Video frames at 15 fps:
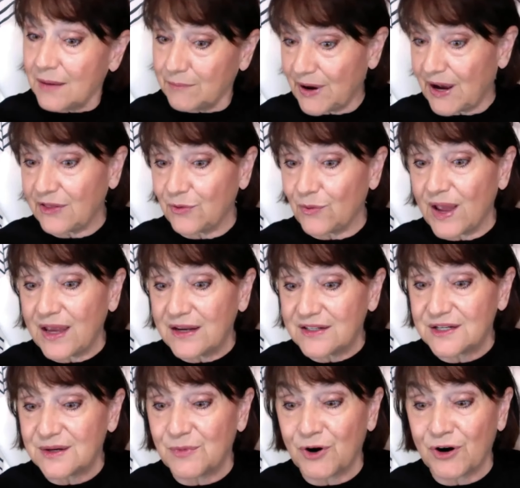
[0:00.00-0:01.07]
By the way,
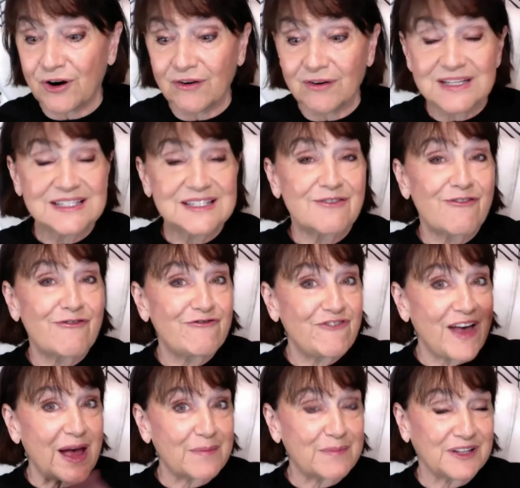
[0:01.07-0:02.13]
tomorrow is
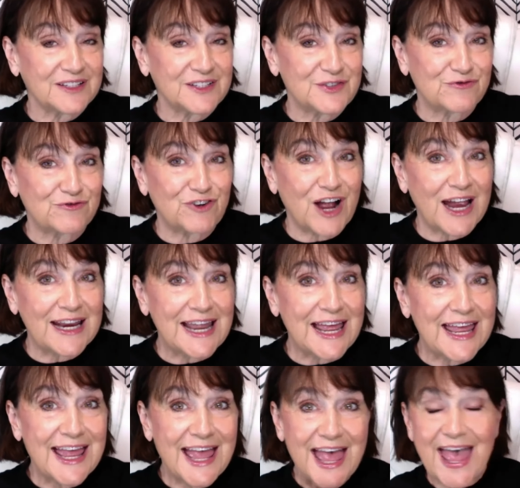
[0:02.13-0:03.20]
fabulous
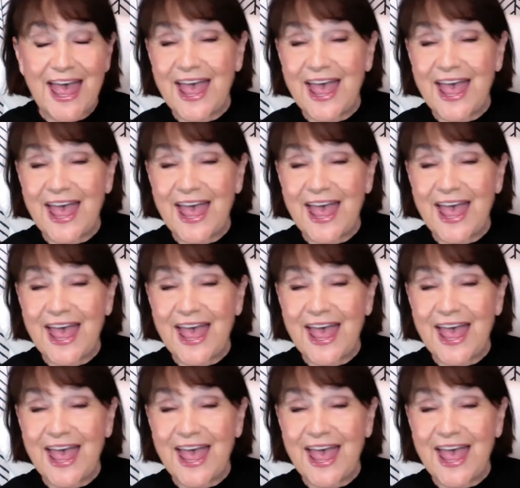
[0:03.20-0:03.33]
Friday,